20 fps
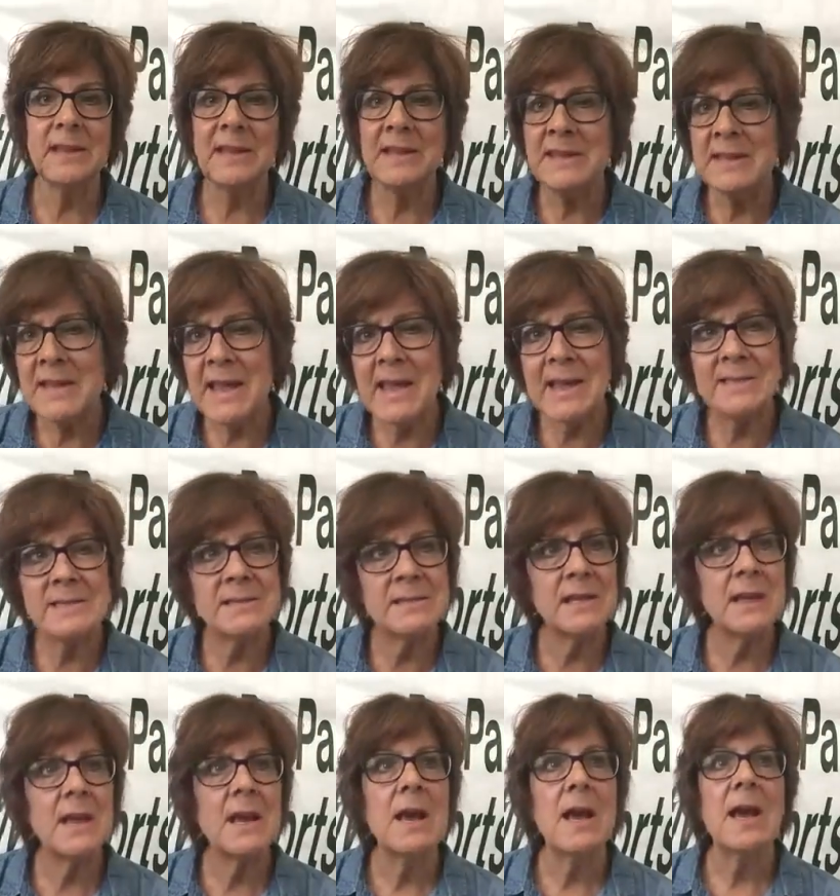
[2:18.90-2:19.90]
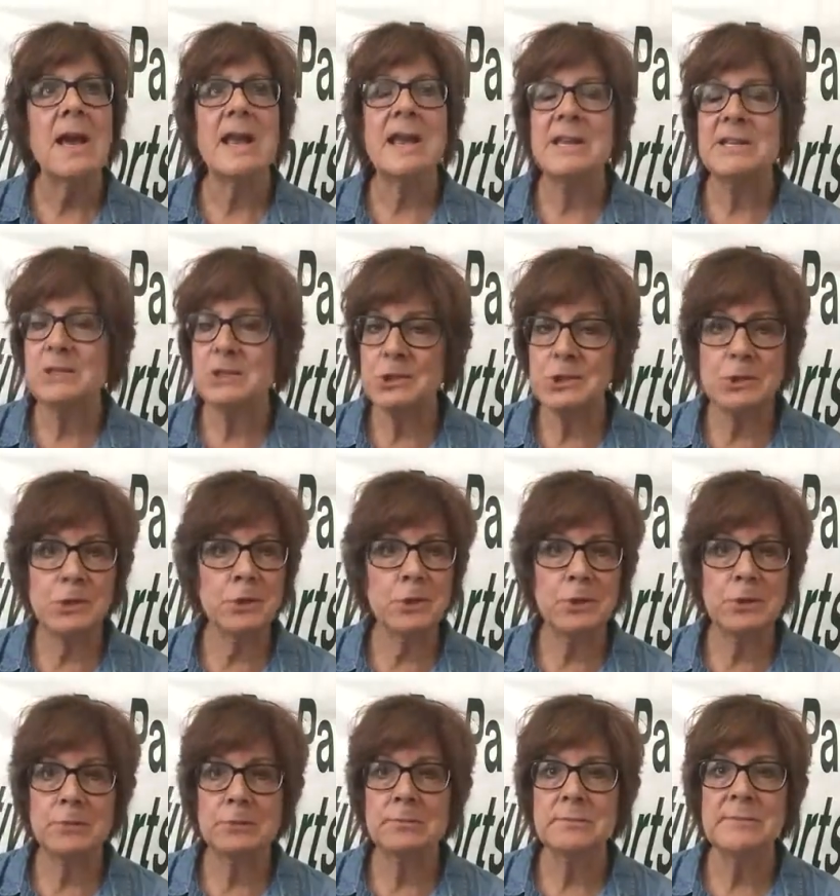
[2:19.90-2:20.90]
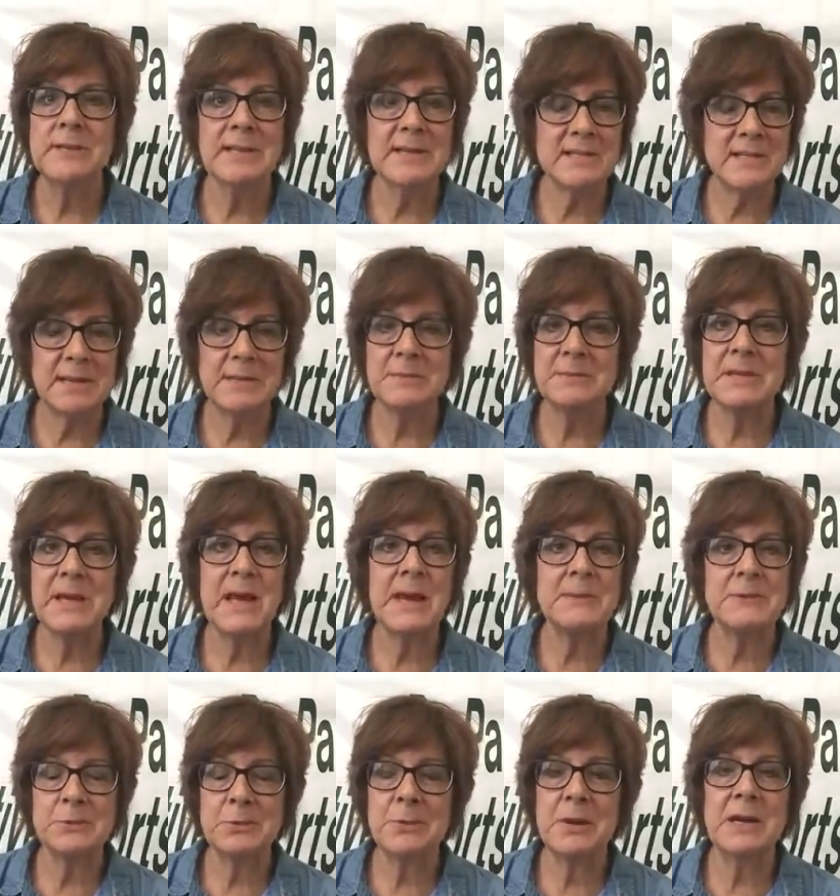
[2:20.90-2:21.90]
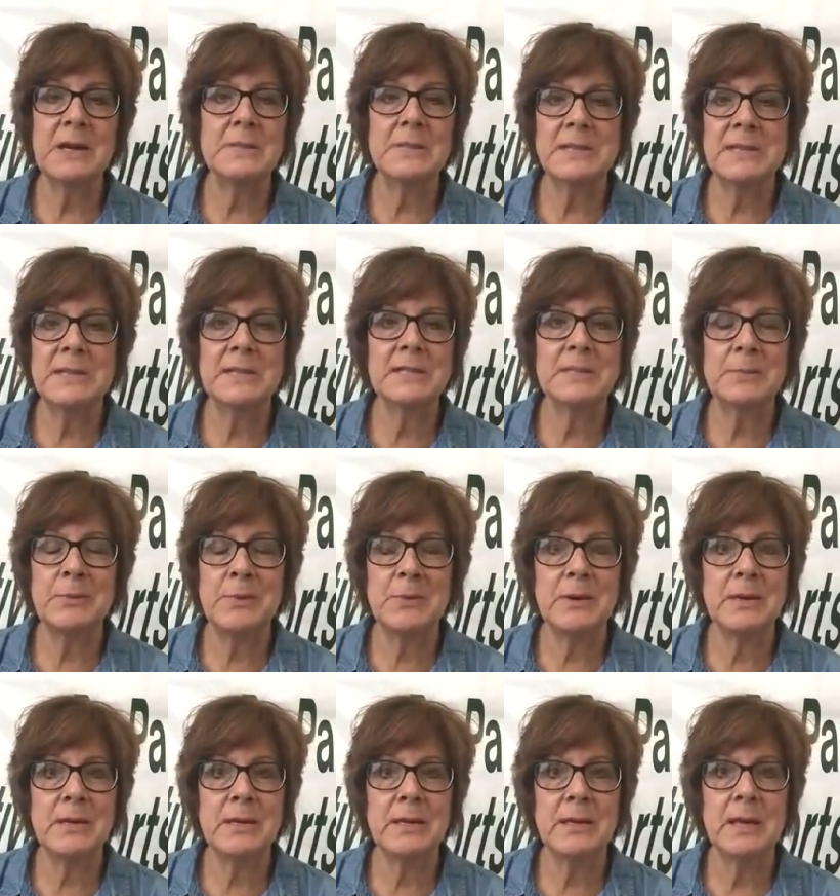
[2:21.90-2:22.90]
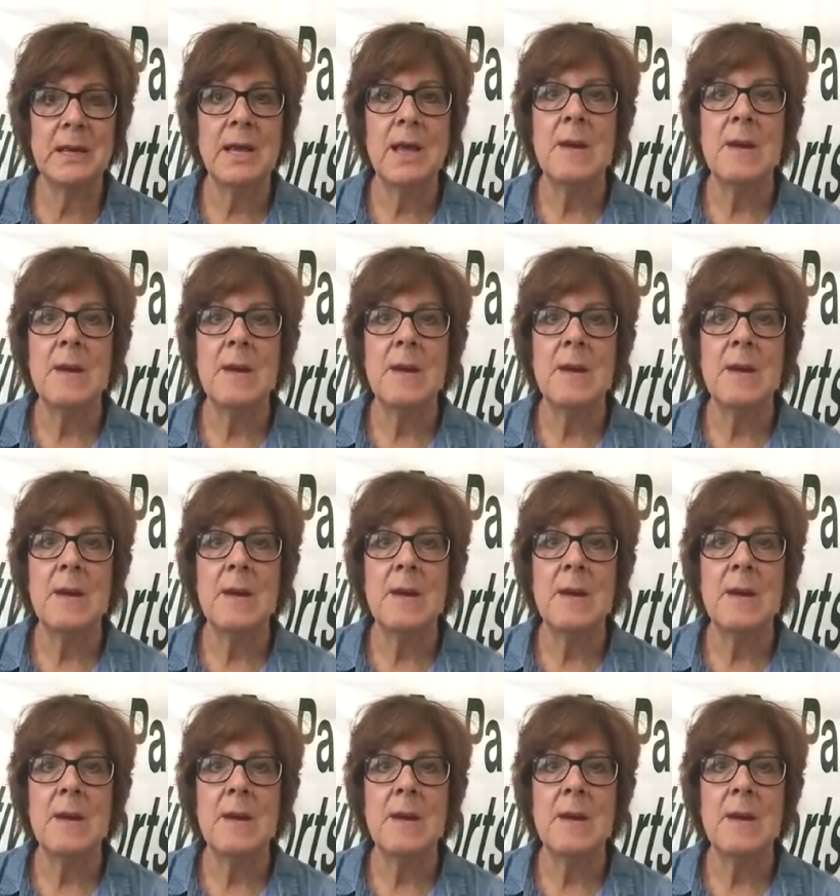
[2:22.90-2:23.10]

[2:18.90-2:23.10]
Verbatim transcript: Yes, it's true that sometimes we're going to be disappointed,